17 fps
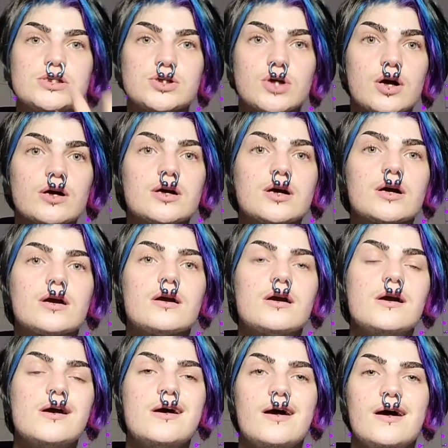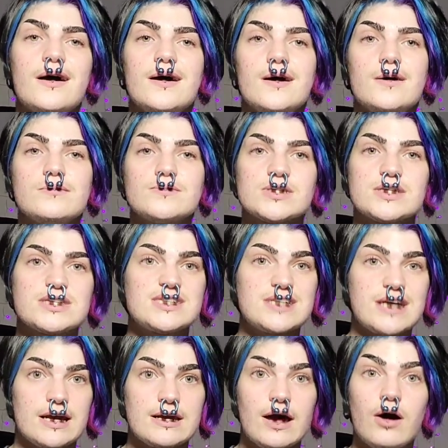bit darker, just
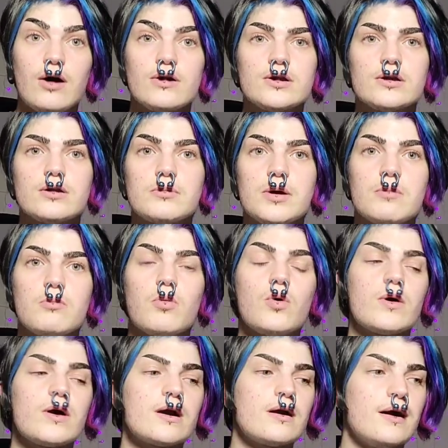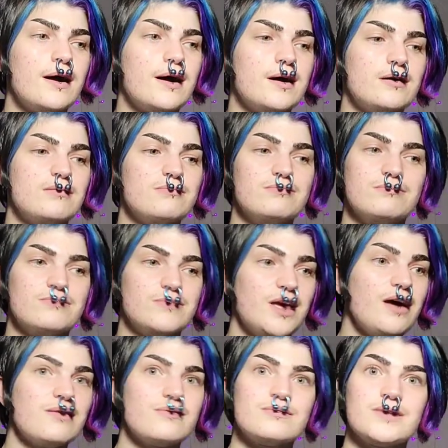stand out a little bit more.
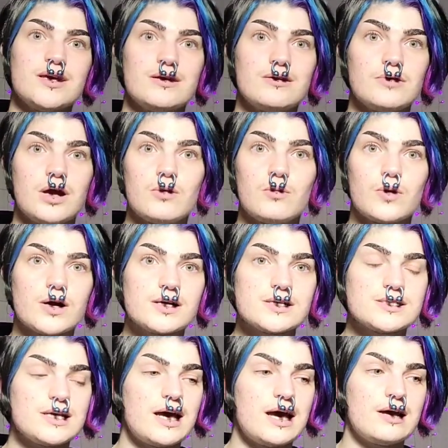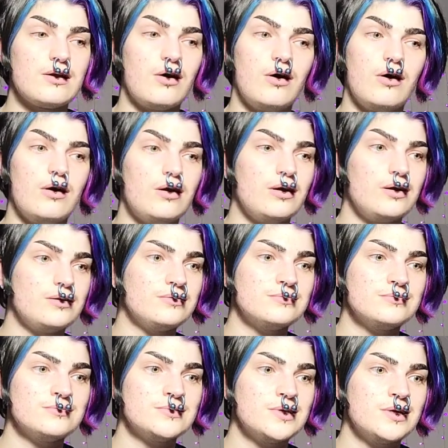Yeah, it works at
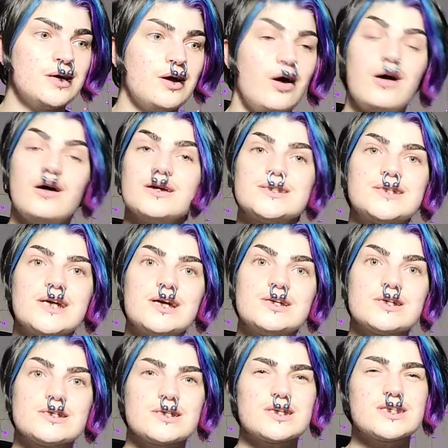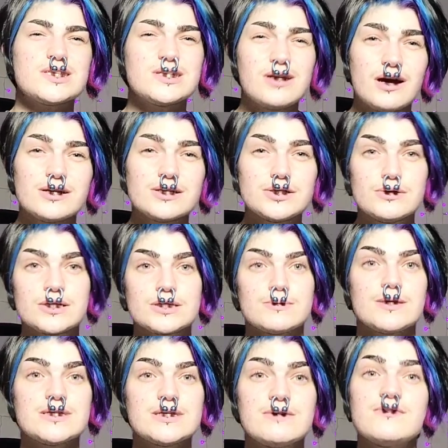all stages. It's not too
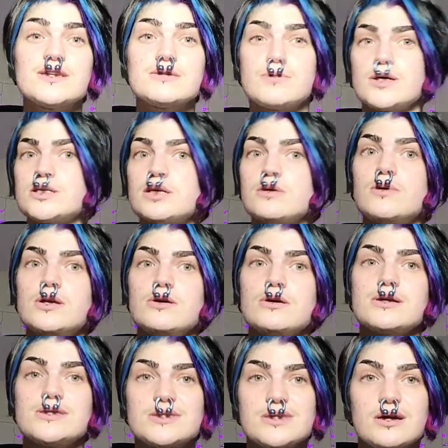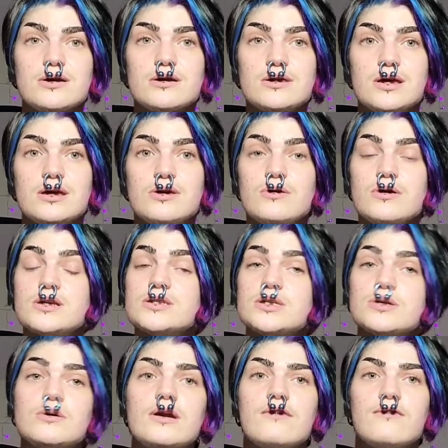expensive, especially when you consider that you can
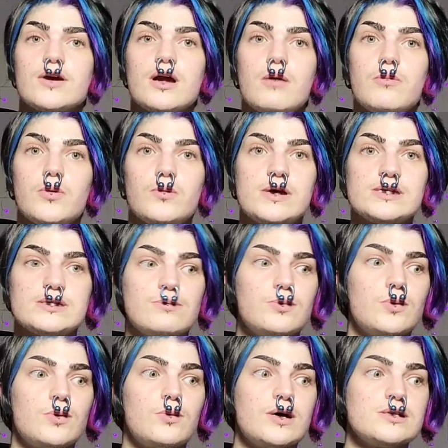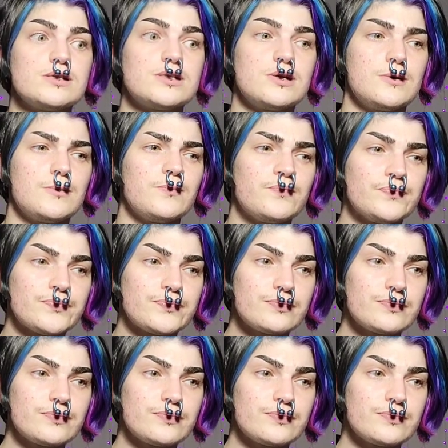do it every couple weeks if you want to.